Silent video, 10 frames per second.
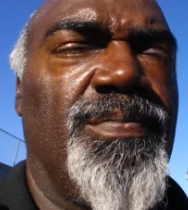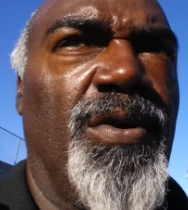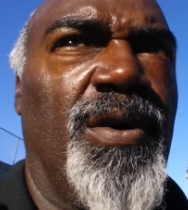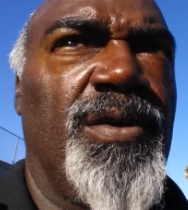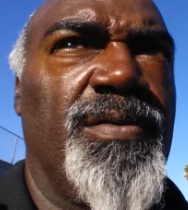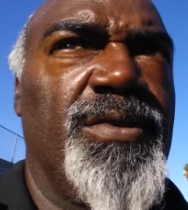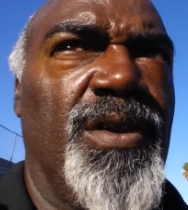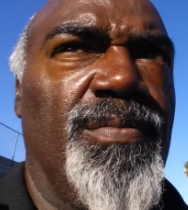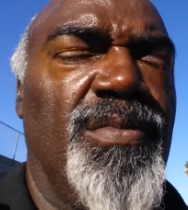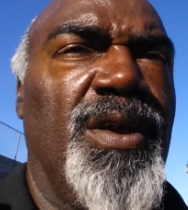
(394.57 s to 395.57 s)
part of the
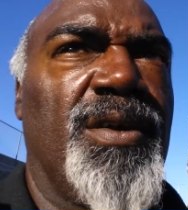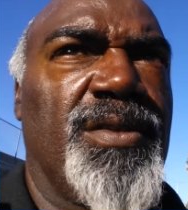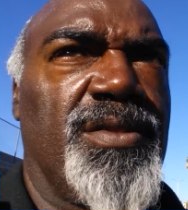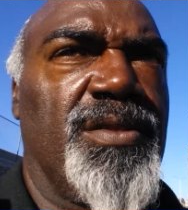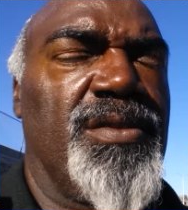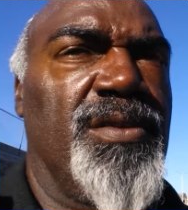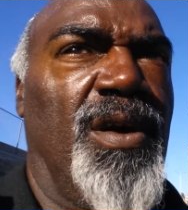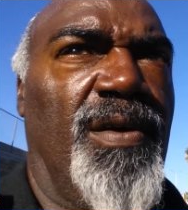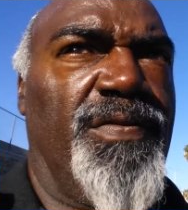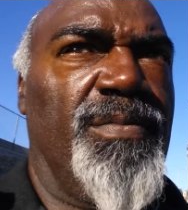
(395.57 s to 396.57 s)
Americas, the
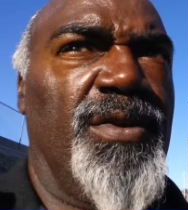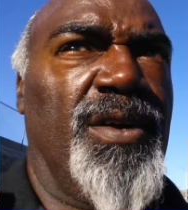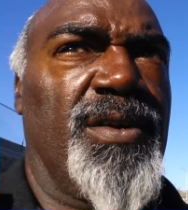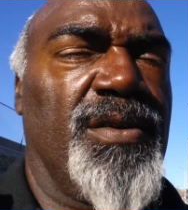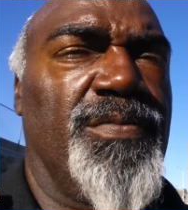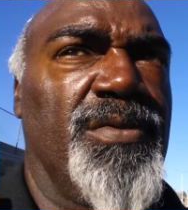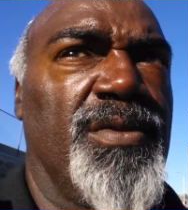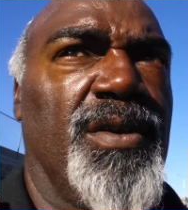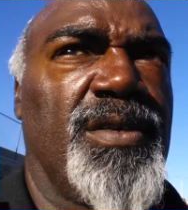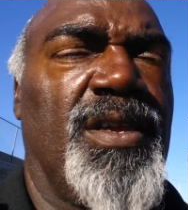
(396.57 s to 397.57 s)
North American,
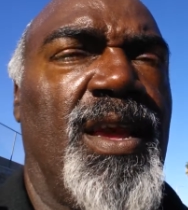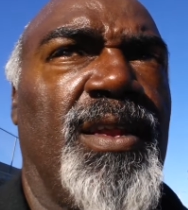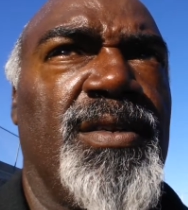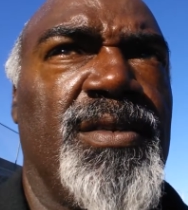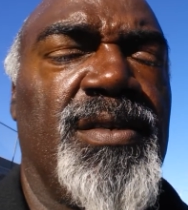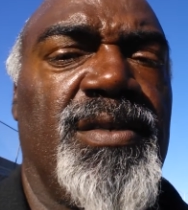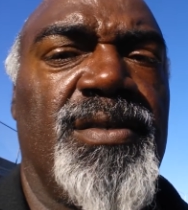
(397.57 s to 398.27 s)
Canada